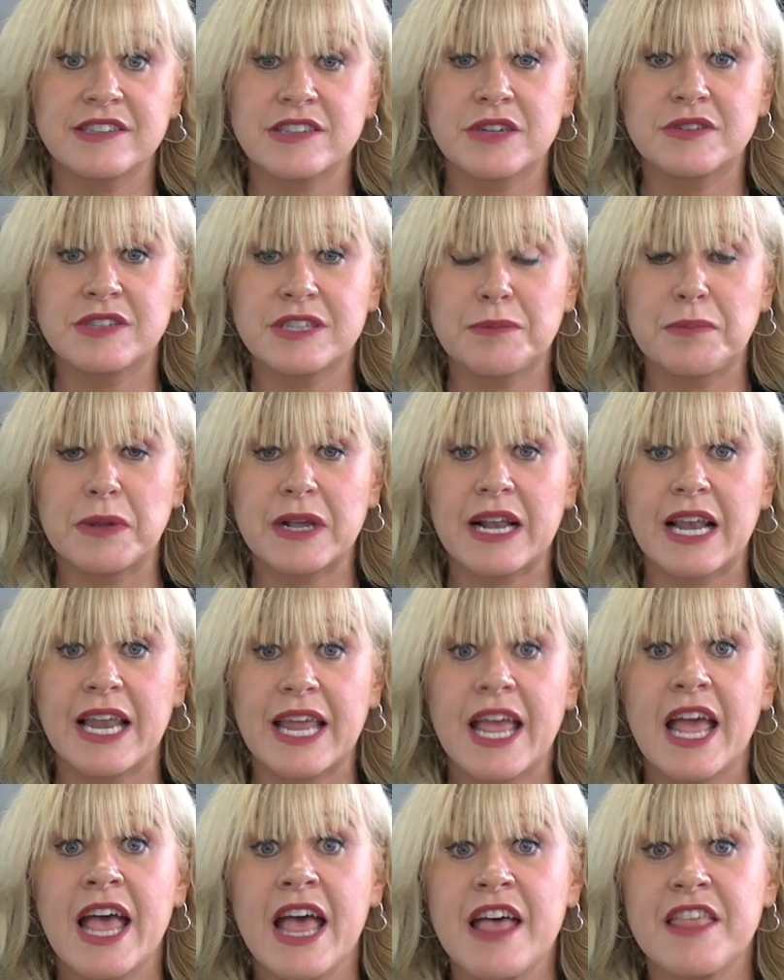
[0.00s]
So
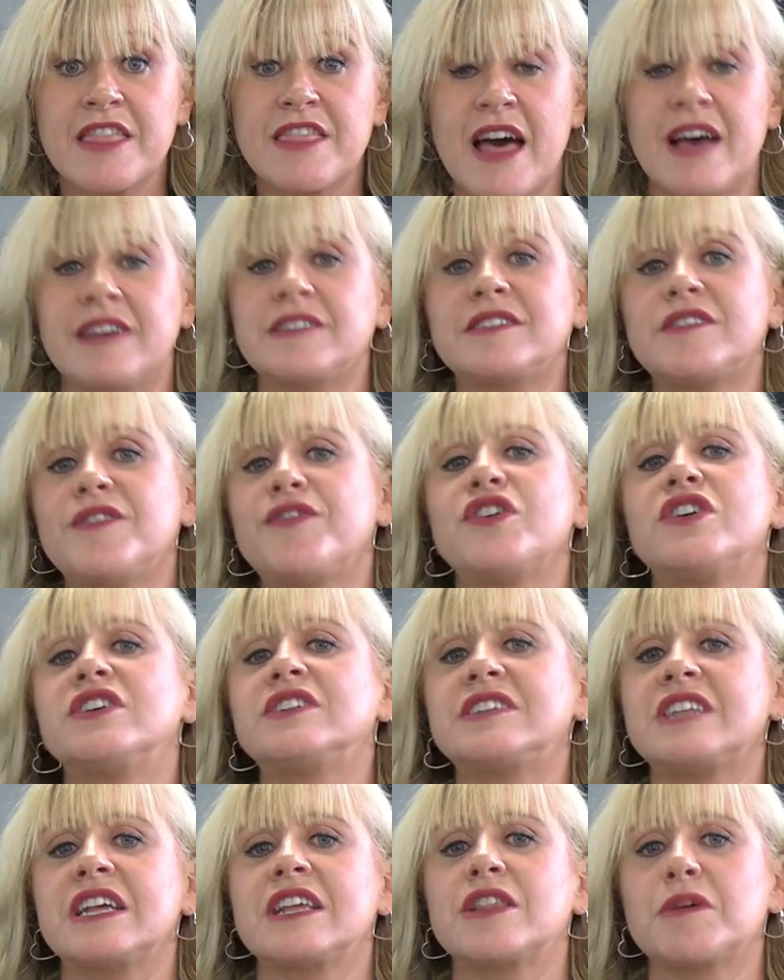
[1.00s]
typically that's the
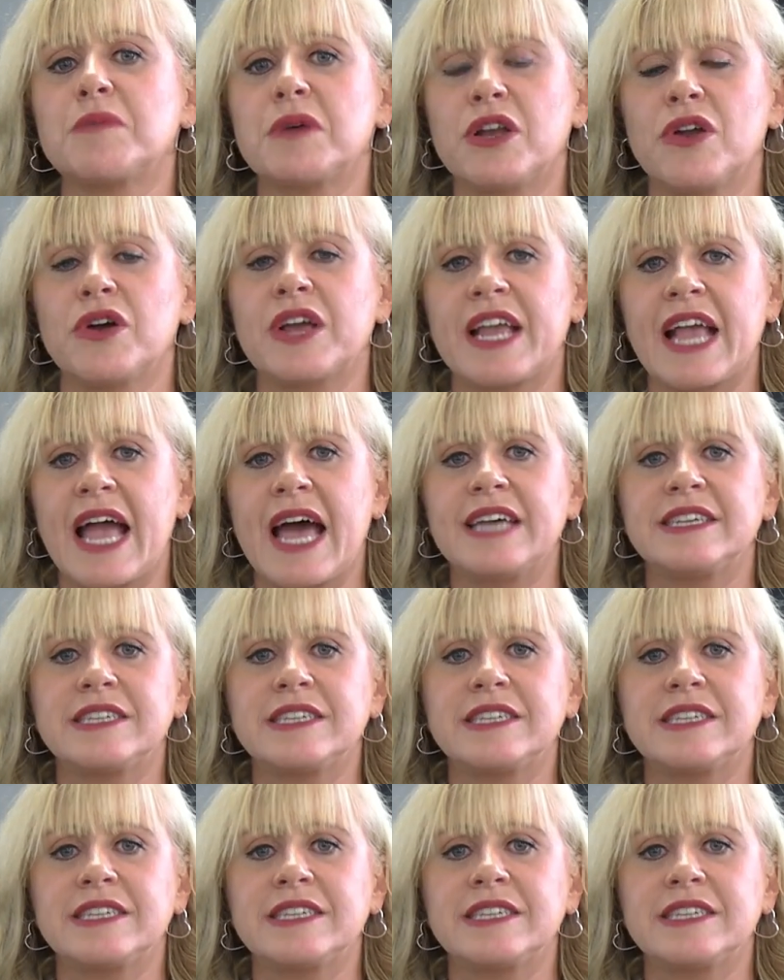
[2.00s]
first thing that we're looking at,